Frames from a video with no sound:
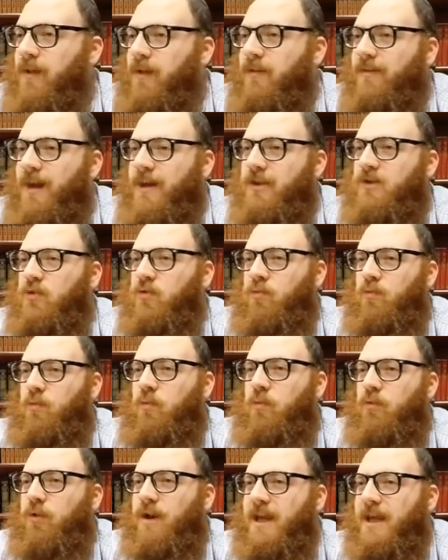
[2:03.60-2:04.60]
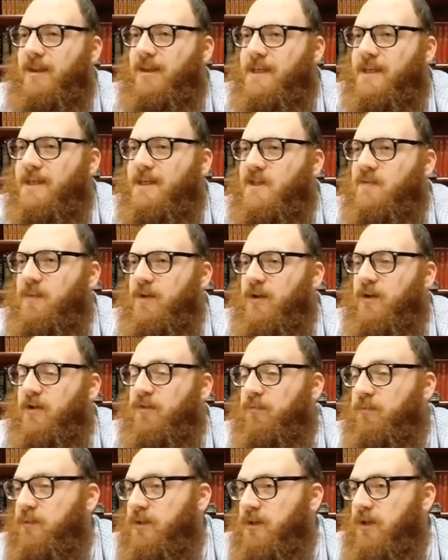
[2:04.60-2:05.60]
that you bring this spirit
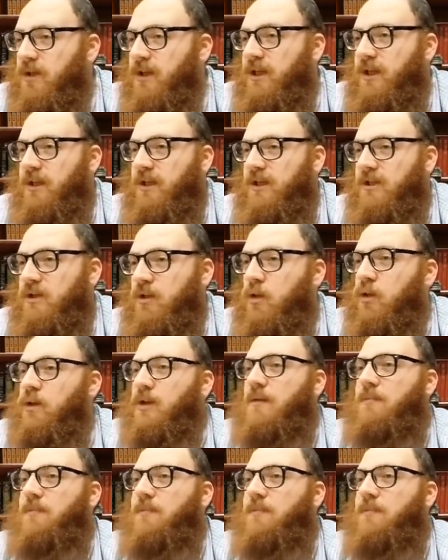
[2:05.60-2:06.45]
of purity, this holy